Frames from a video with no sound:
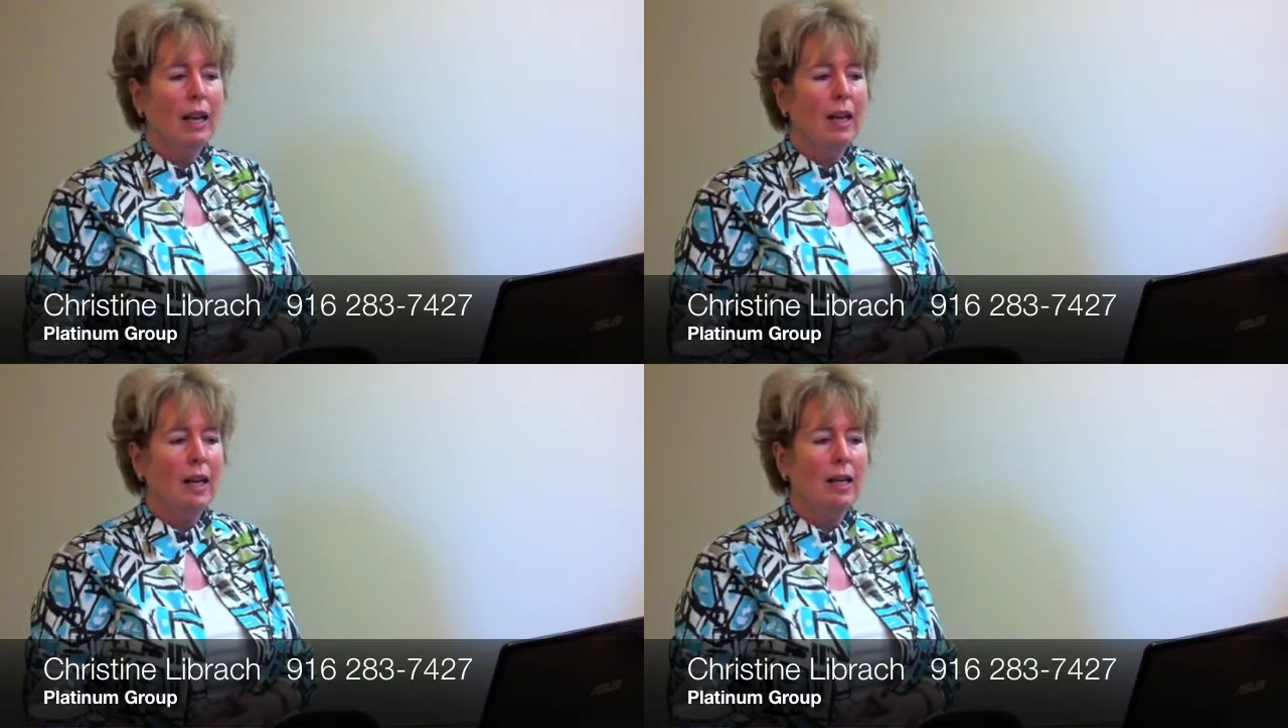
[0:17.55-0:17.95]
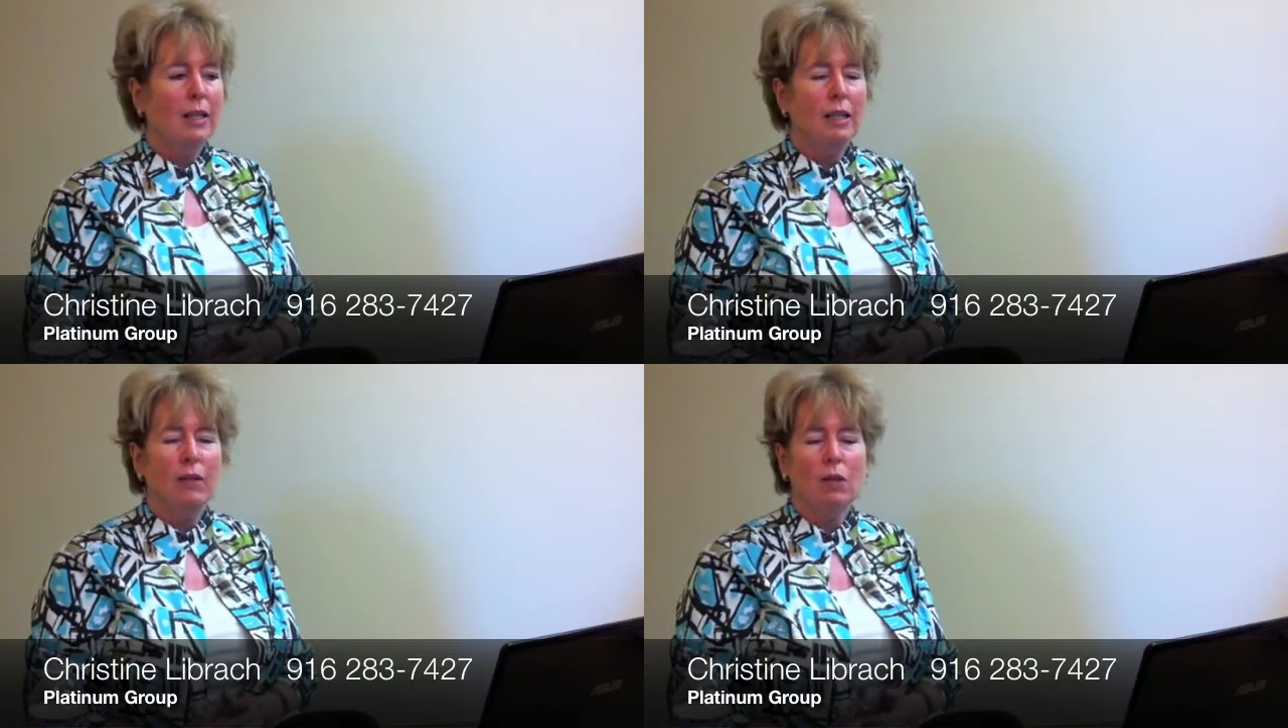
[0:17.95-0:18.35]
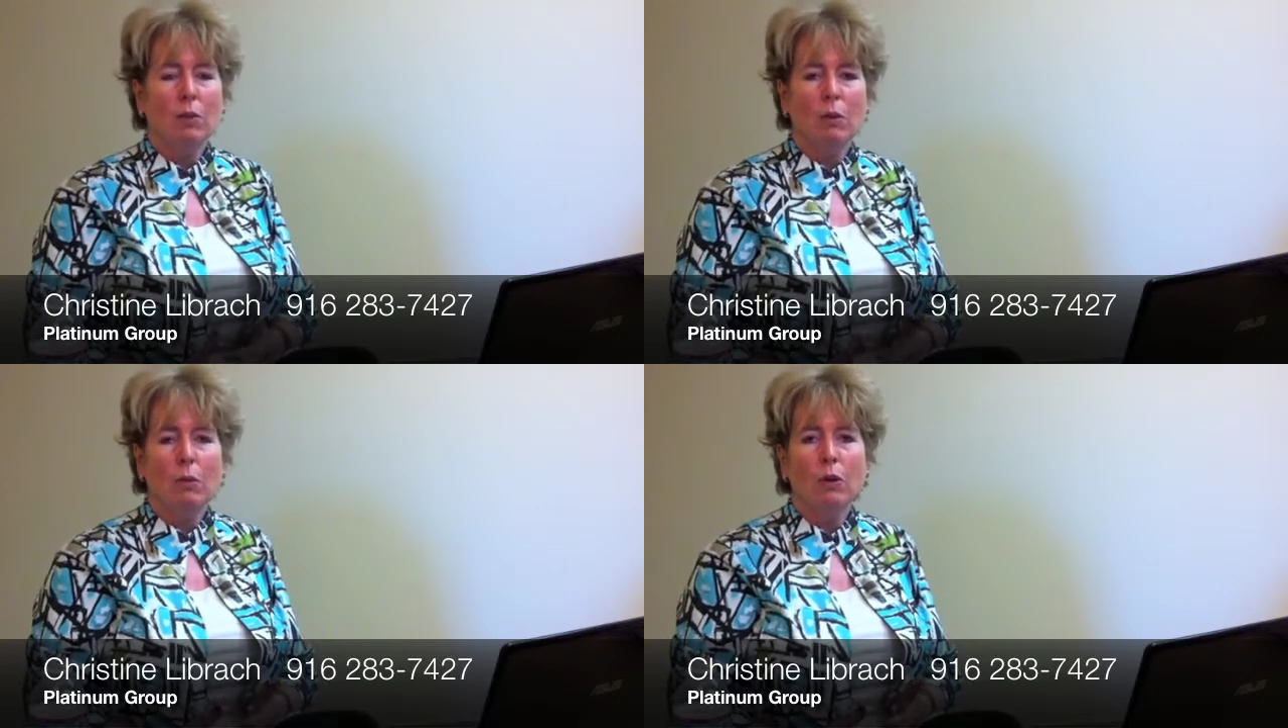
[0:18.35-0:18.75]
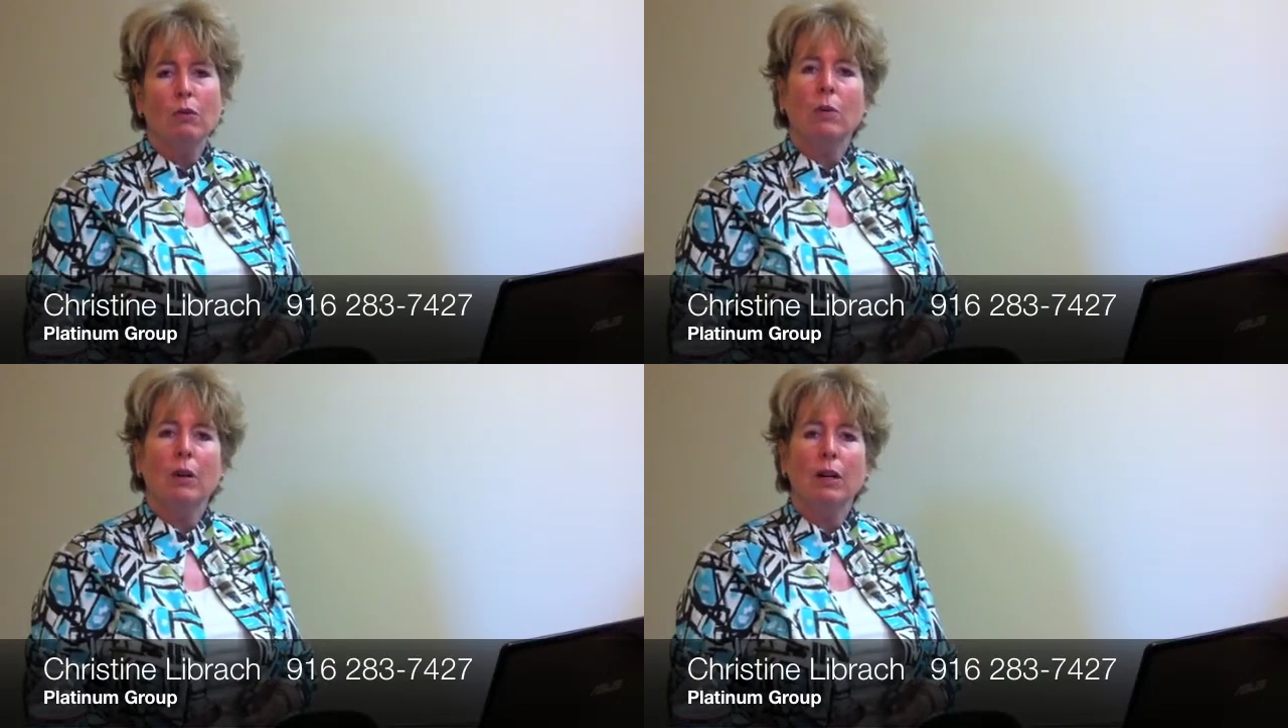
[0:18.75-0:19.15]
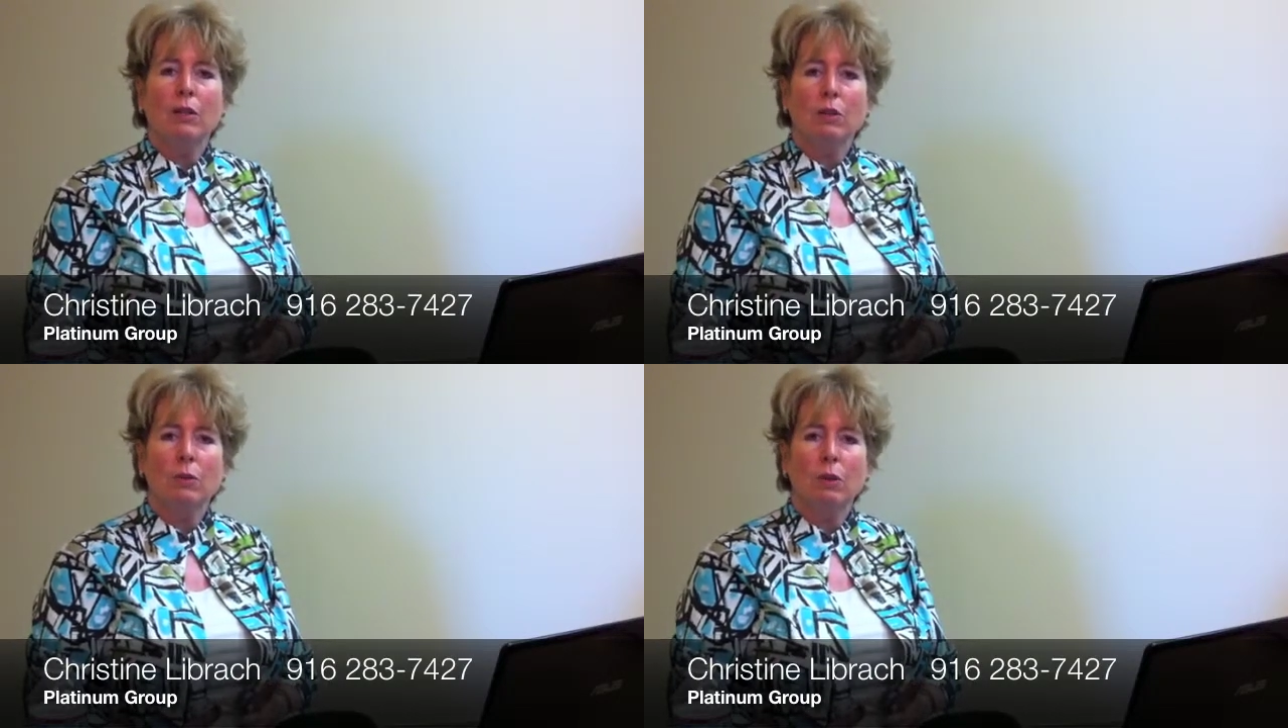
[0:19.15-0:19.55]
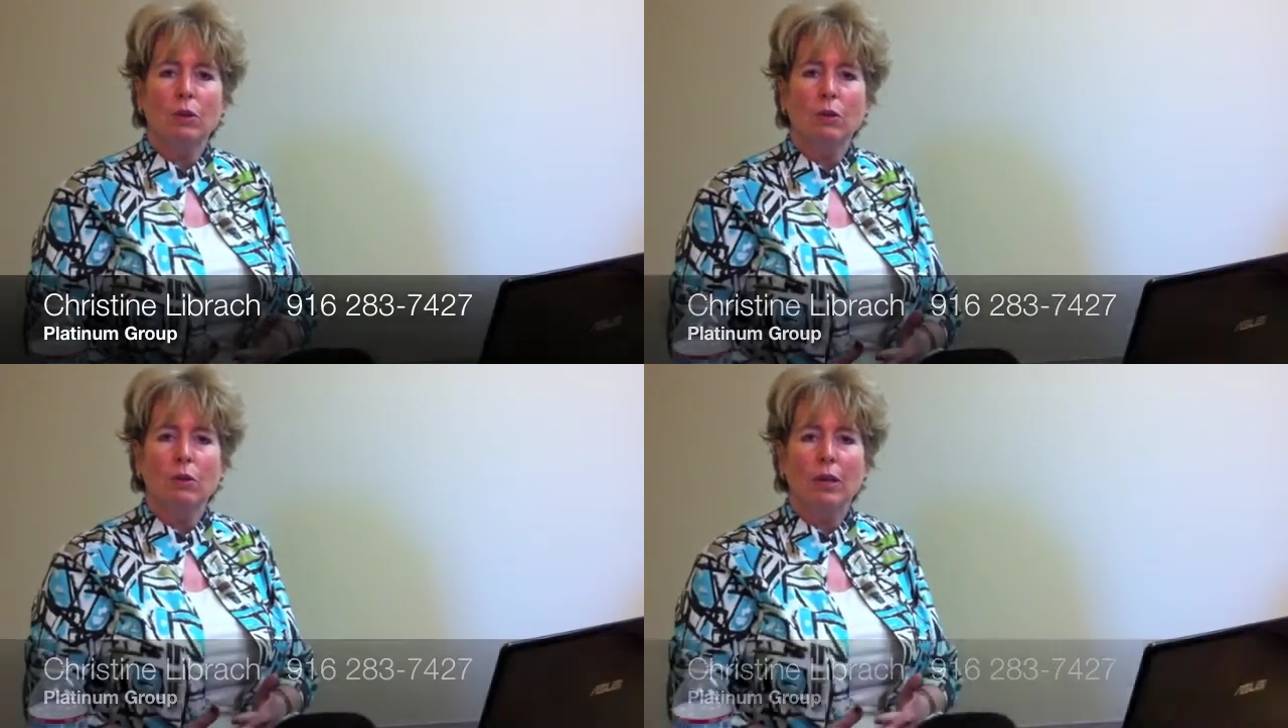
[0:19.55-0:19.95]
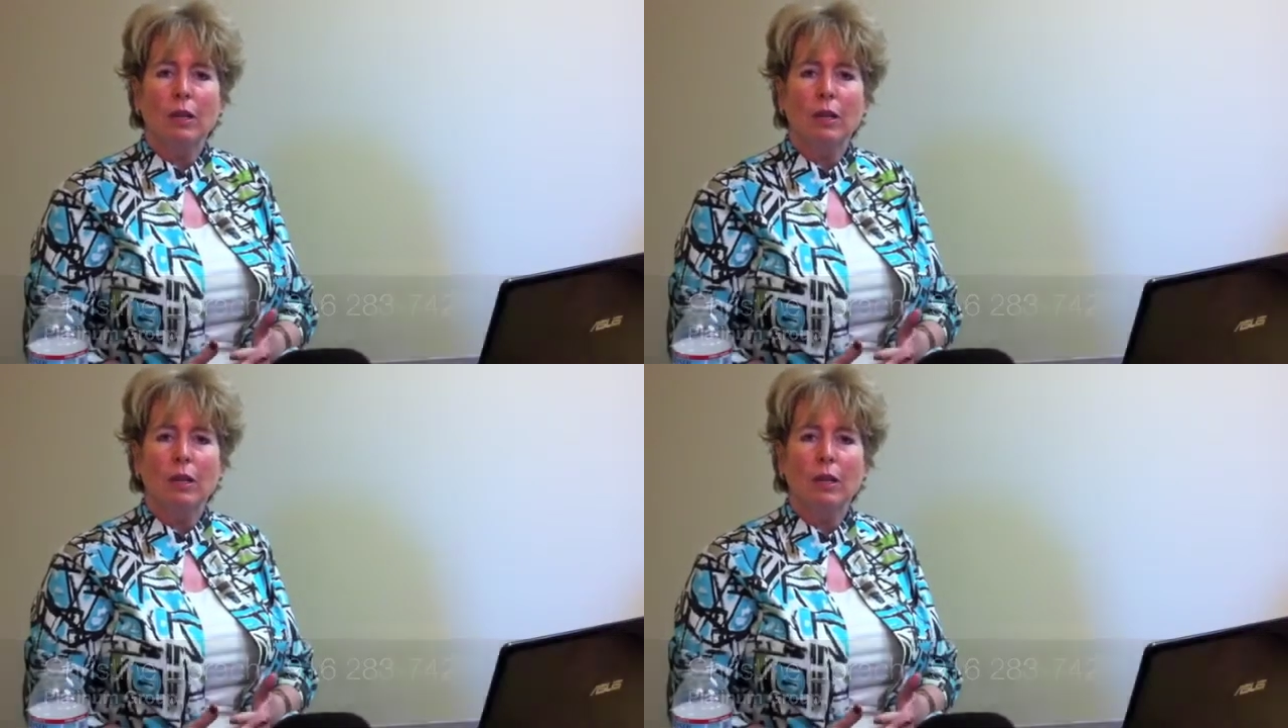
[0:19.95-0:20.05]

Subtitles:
and give you some important reminders when you're